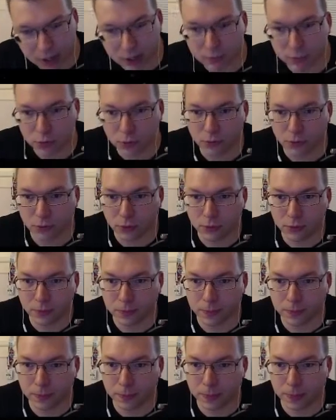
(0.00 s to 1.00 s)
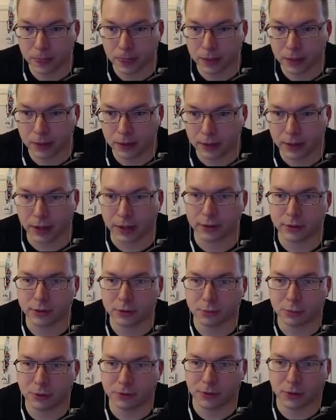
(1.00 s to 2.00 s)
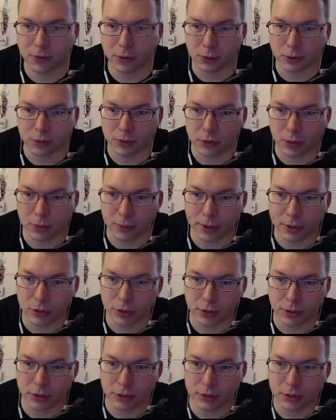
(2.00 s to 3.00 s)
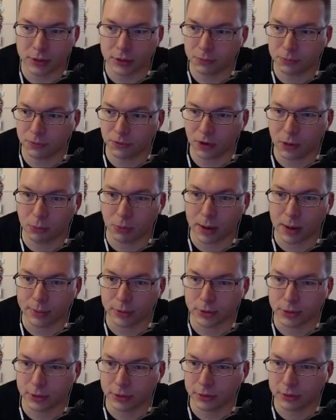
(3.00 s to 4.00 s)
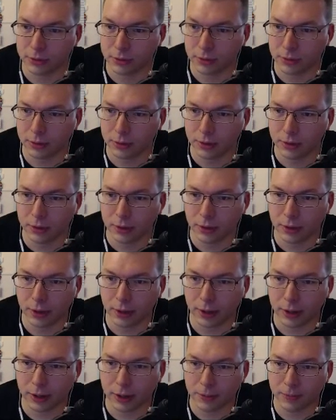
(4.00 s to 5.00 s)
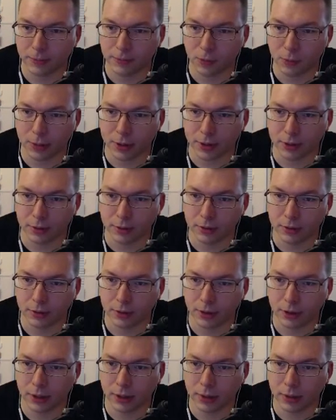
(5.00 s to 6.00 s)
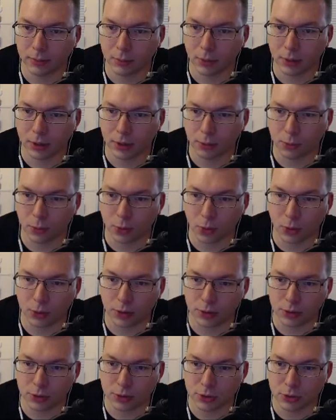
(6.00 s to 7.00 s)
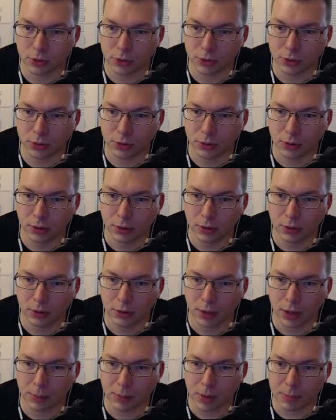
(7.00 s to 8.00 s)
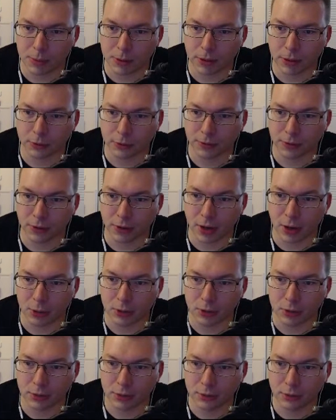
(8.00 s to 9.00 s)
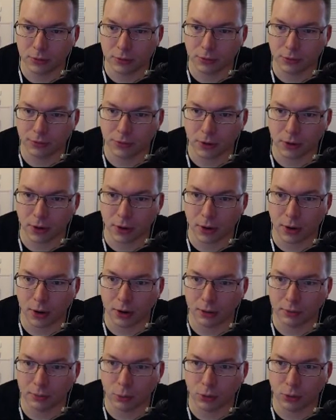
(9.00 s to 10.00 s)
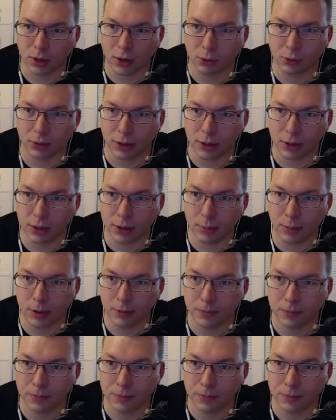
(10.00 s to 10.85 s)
a maneuver. Yeah, it's pretty far out there. So I'm actually, this is very promising for me. I think we're going to, it might be a little far out, a little far more out than I need to be.